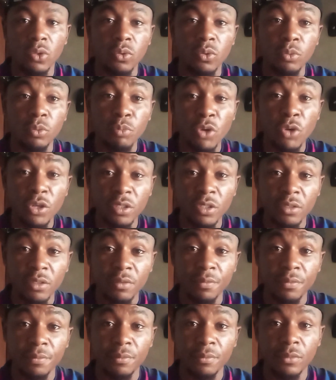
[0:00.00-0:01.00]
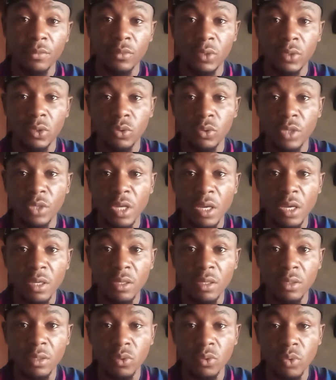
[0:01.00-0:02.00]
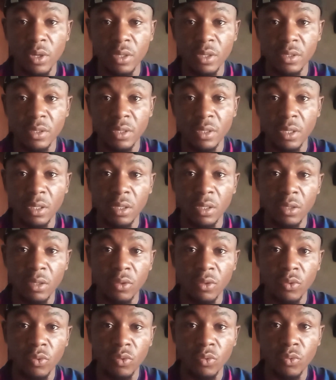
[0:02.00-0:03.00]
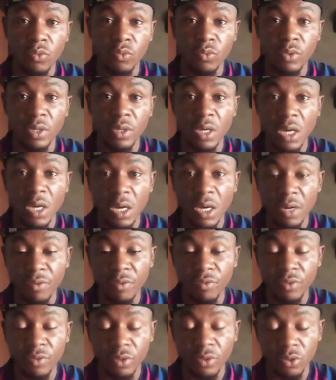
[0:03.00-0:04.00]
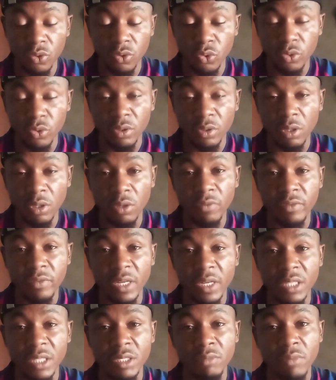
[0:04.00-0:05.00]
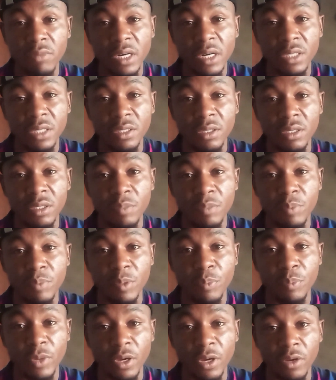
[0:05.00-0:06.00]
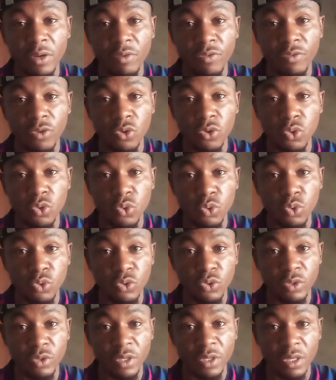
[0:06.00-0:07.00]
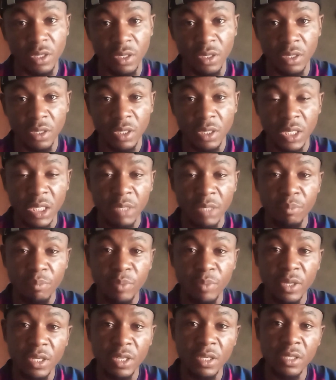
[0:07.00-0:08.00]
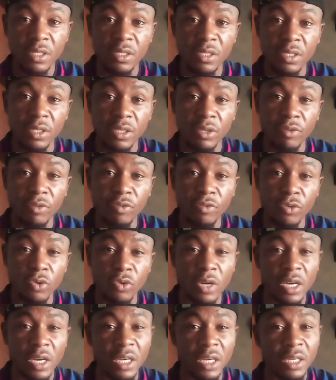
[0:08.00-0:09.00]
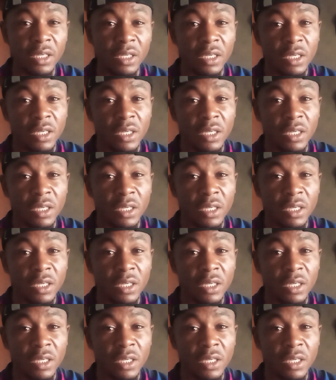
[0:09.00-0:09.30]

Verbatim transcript: Good morning. Today is Wednesday. We have a total of 13 matches prepared for you today. Please, if you are